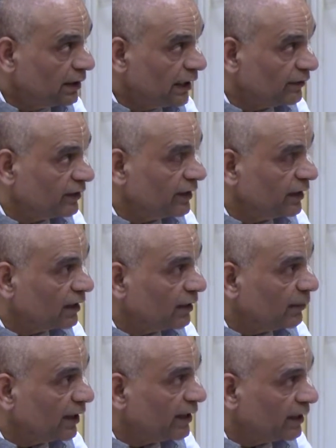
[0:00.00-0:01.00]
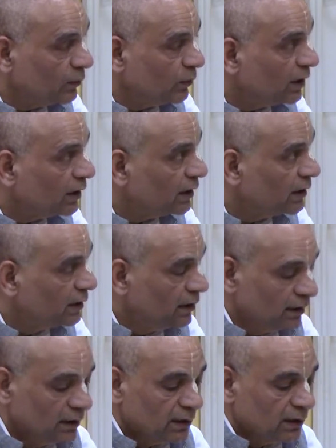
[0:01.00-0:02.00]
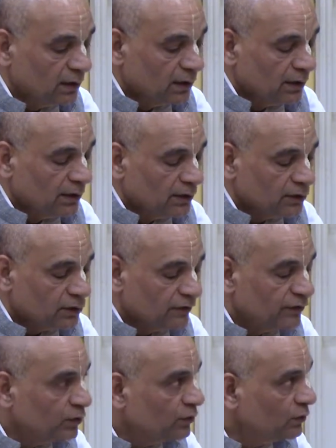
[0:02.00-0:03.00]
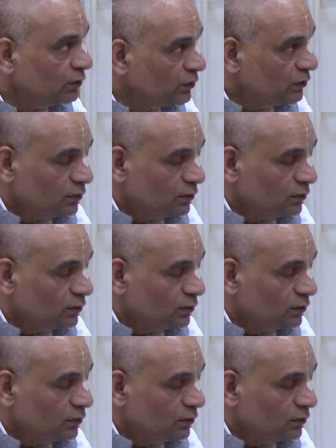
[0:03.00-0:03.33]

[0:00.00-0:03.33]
everything combined in one. So if you